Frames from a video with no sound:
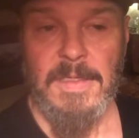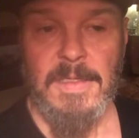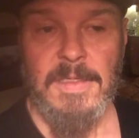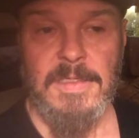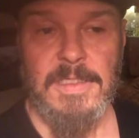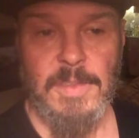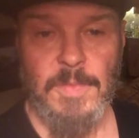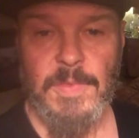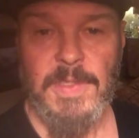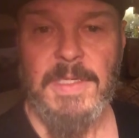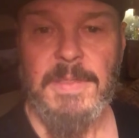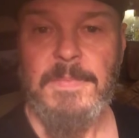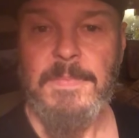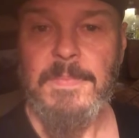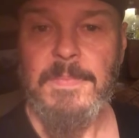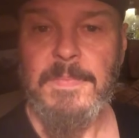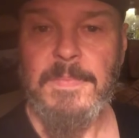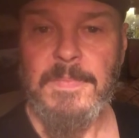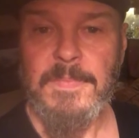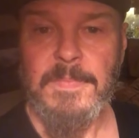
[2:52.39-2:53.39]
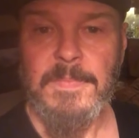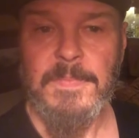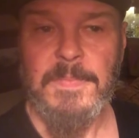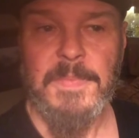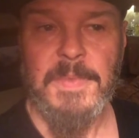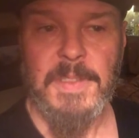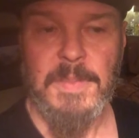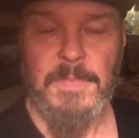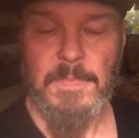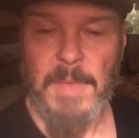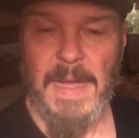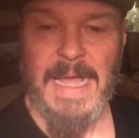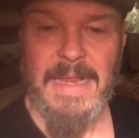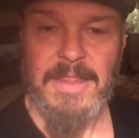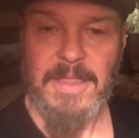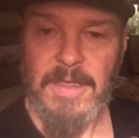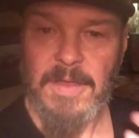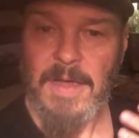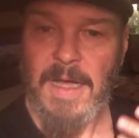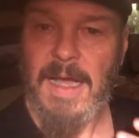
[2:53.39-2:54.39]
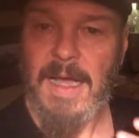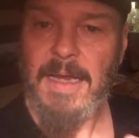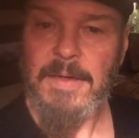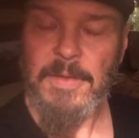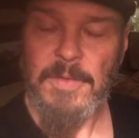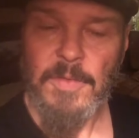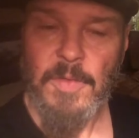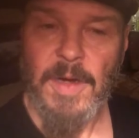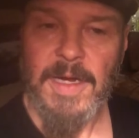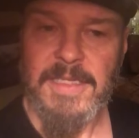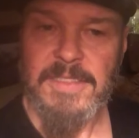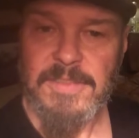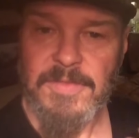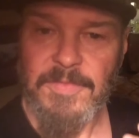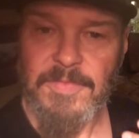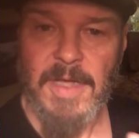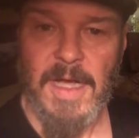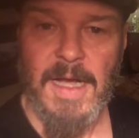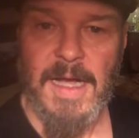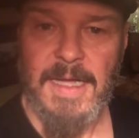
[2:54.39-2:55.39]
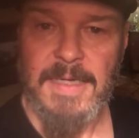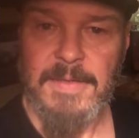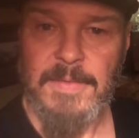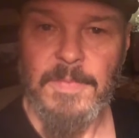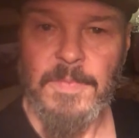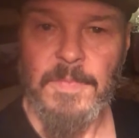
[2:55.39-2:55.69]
So we, by the God, the grace of God,